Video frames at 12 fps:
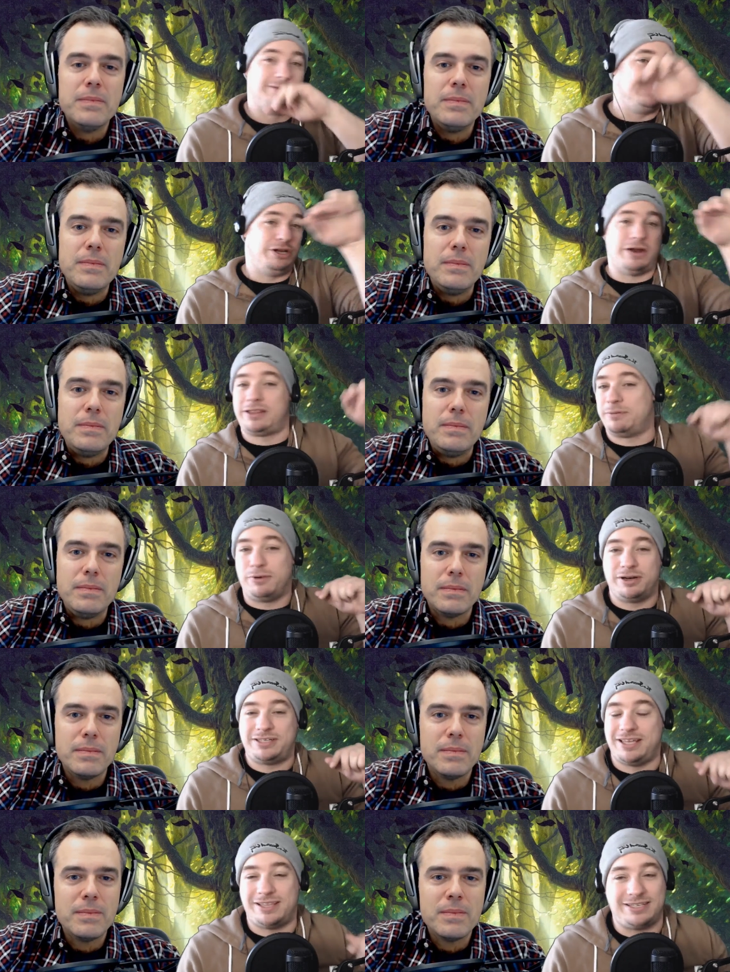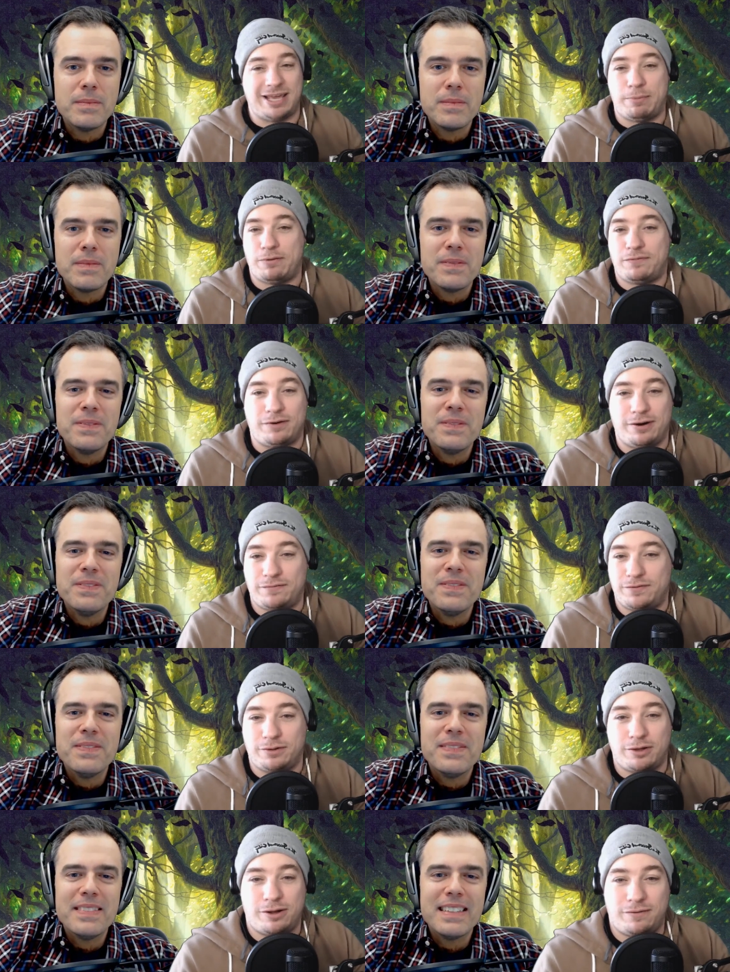Speaker 1: you're at the mercy of the table for a
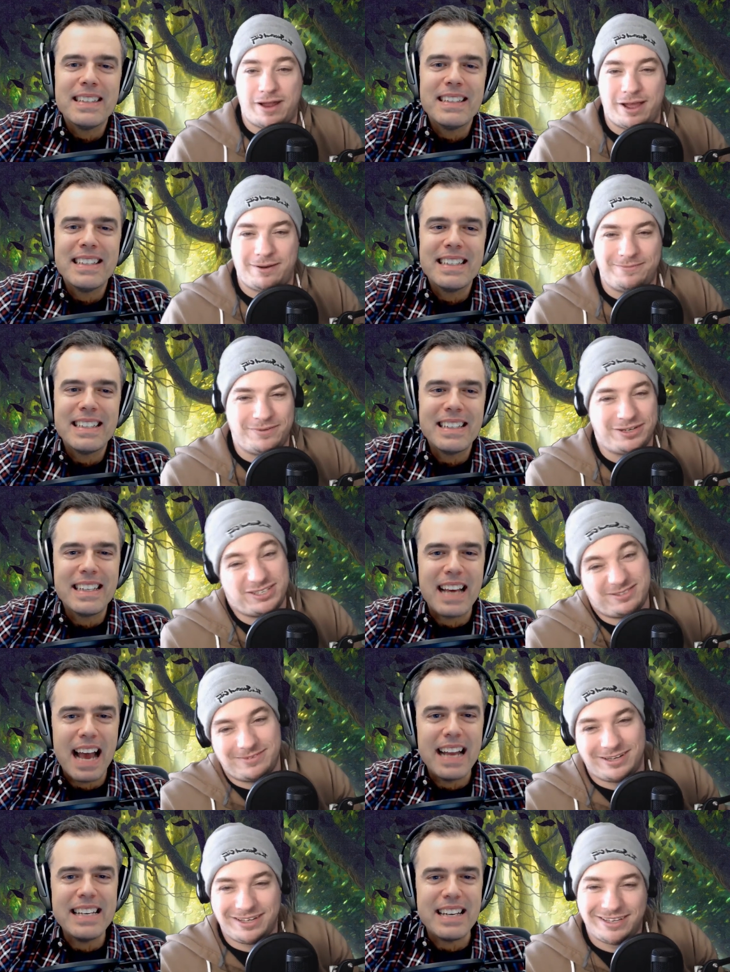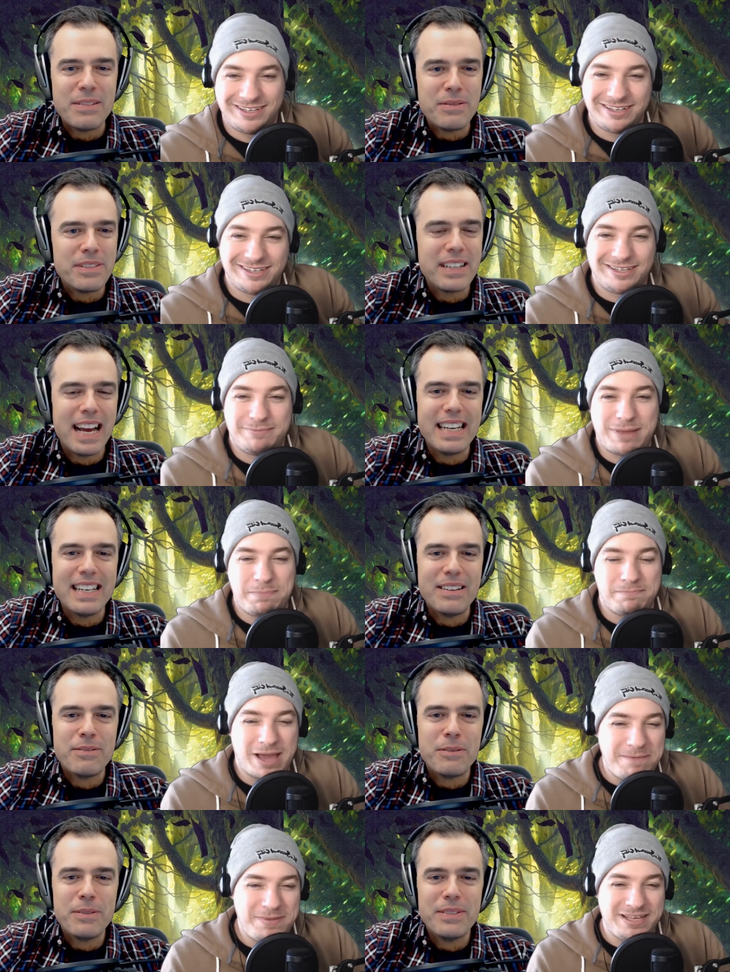full go round, which kind of, kind might, of
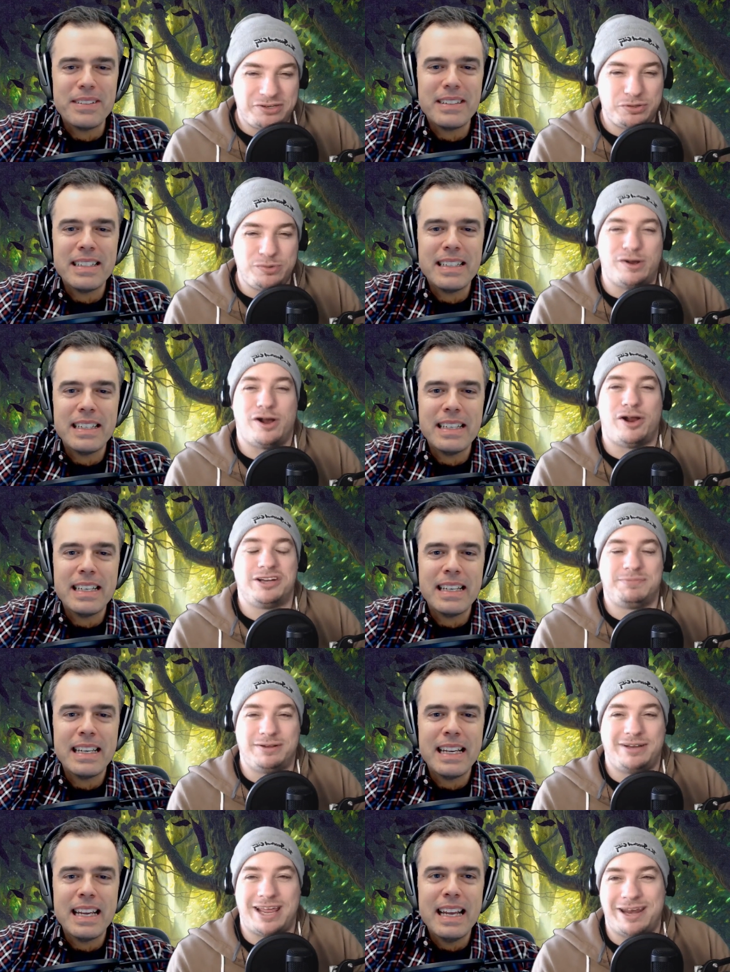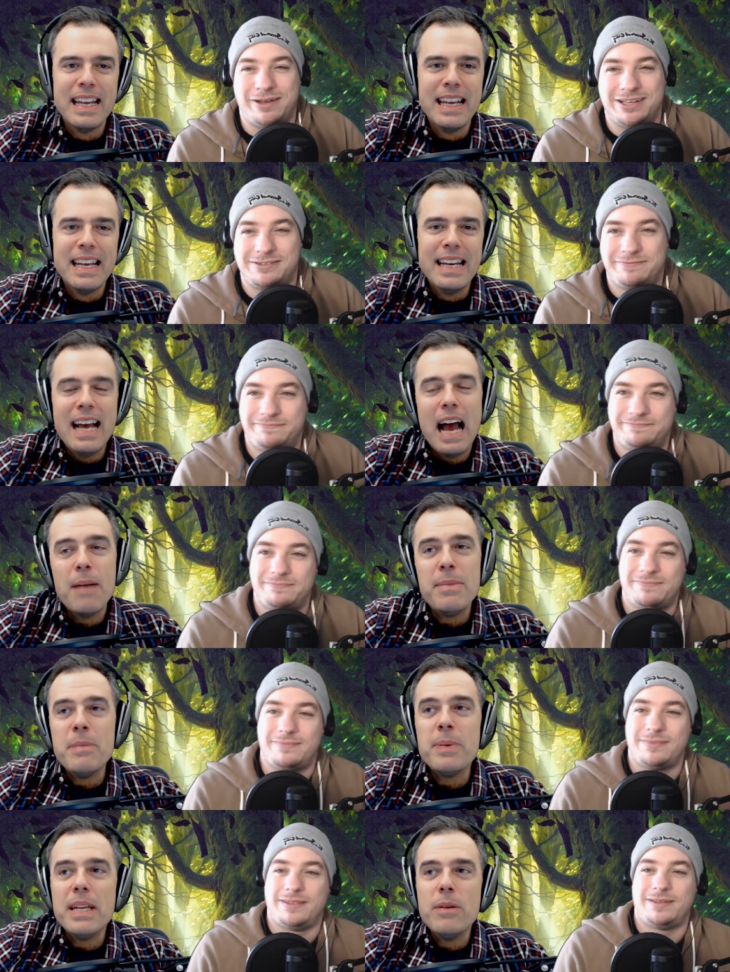might be too harsh. But anyways,
Speaker 2: I
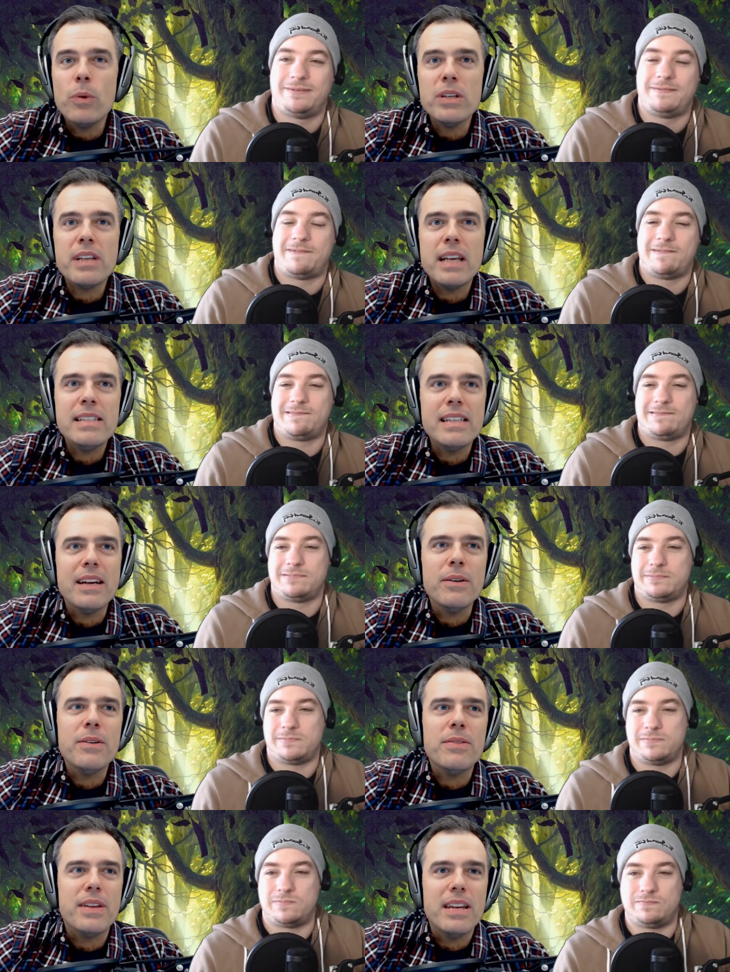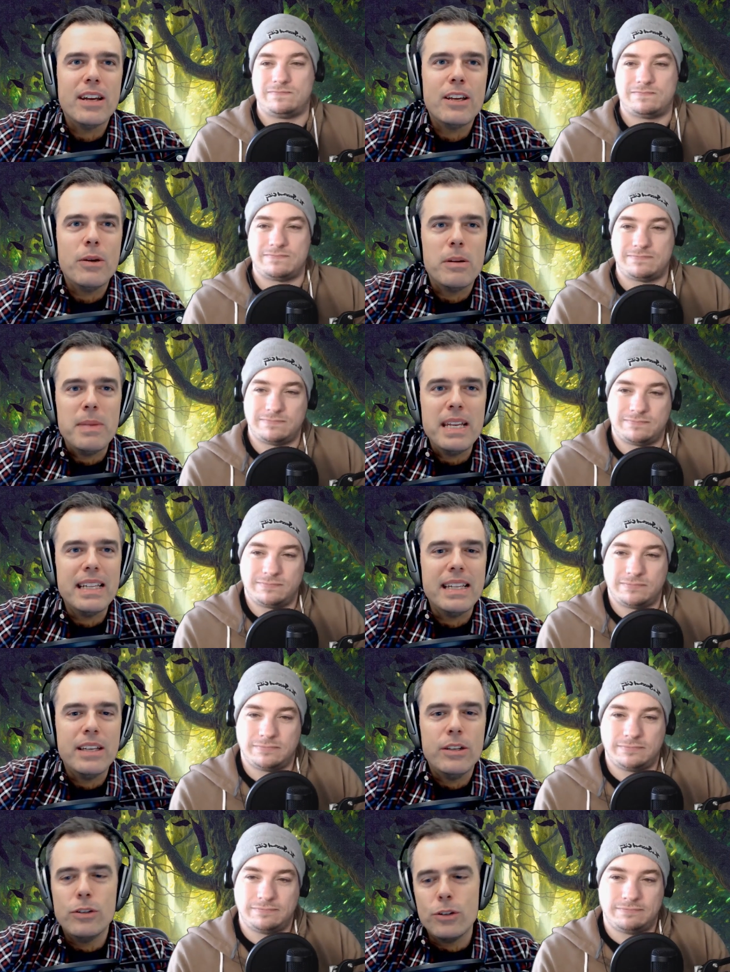mean, but worst case scenario, they knock you out immediately.
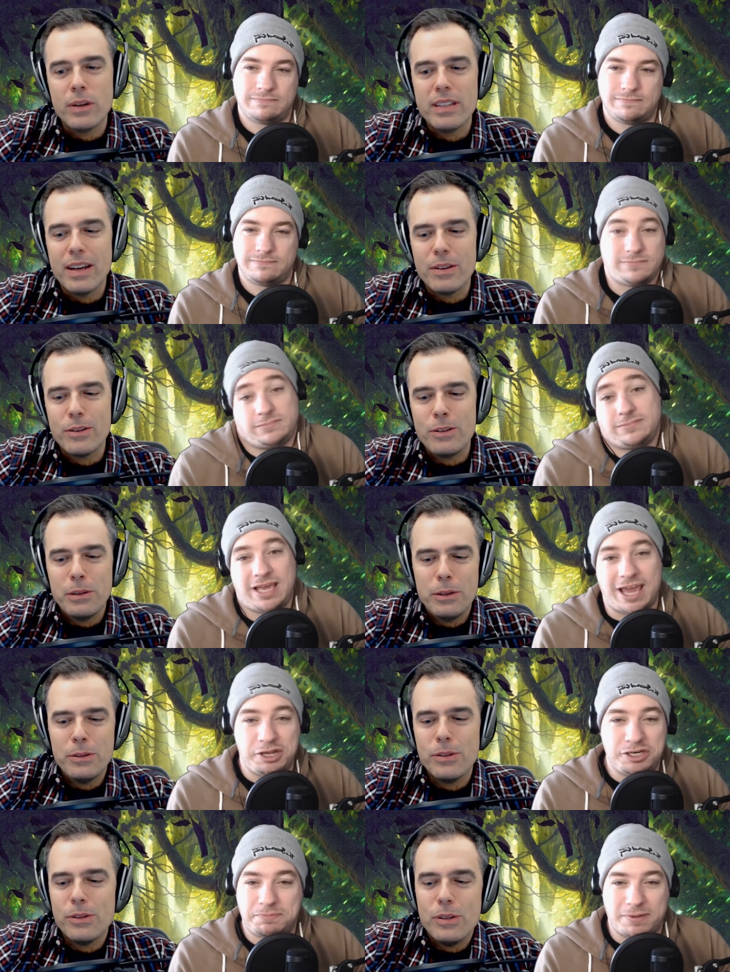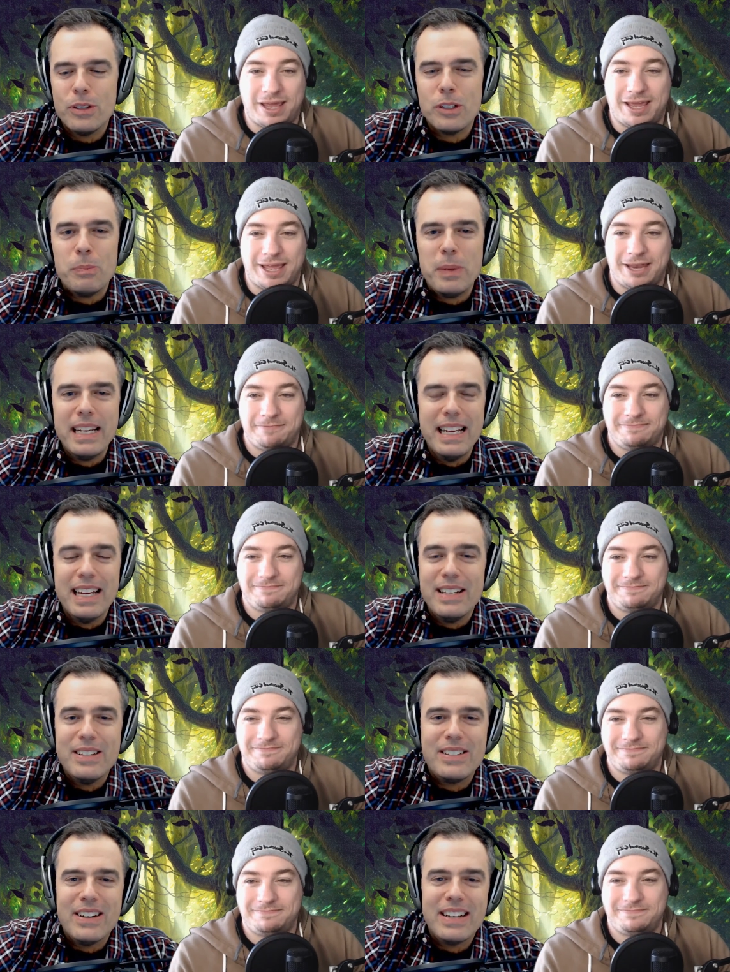You join the other two yeah, losers you just, you just beat, and
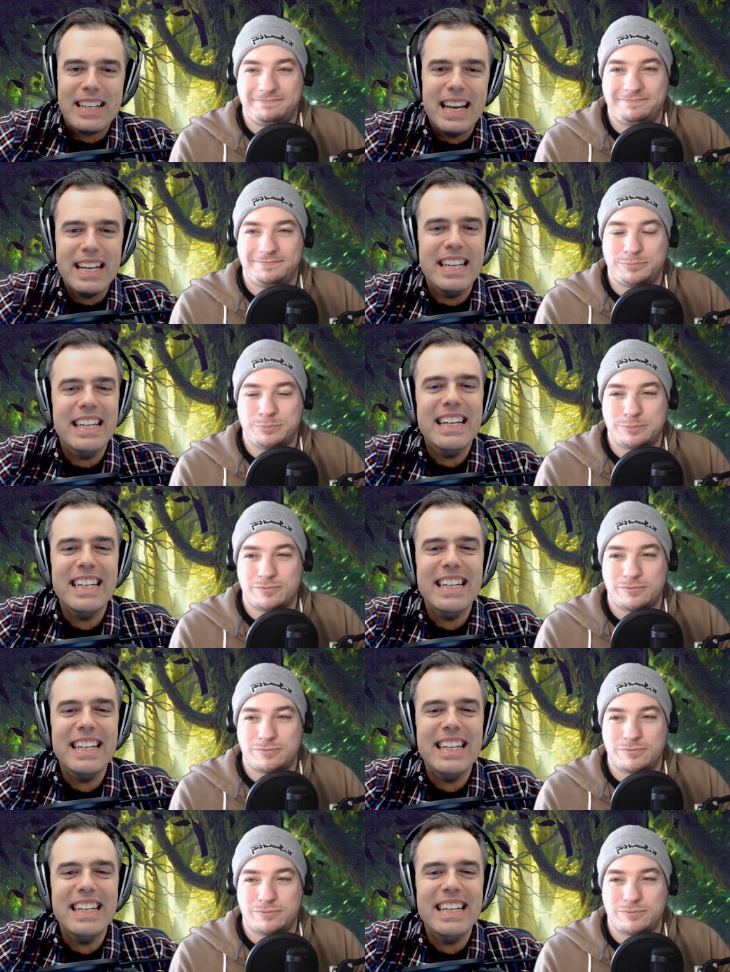you start again.